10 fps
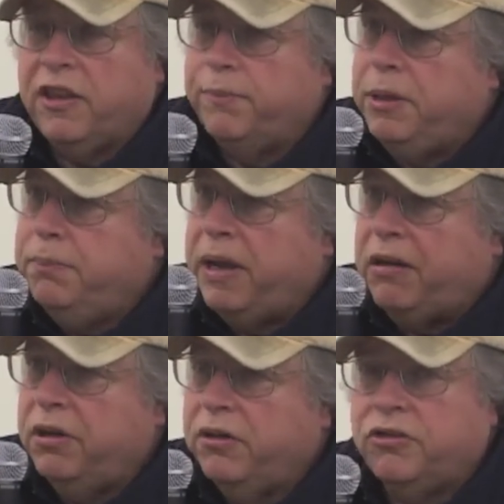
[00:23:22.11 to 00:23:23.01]
They've been
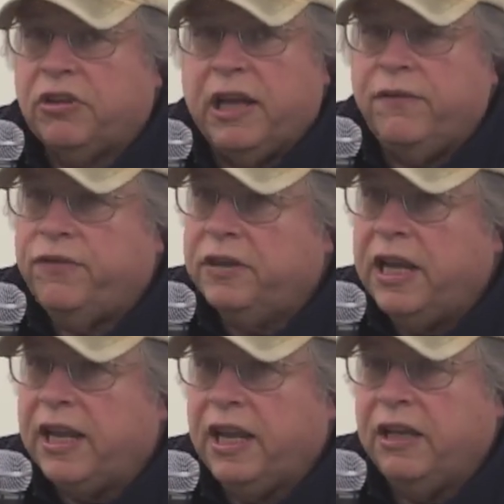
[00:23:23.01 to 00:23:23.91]
battering us down for
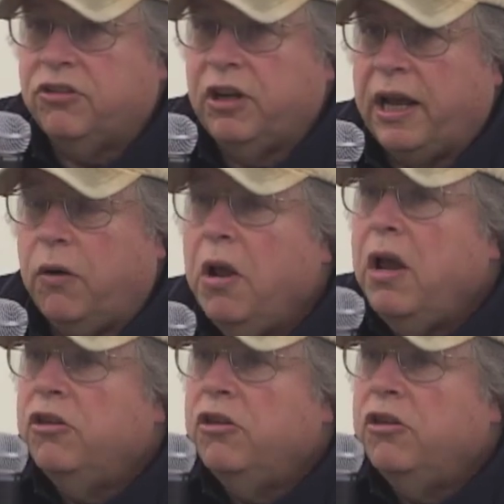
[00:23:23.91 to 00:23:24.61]
decades now.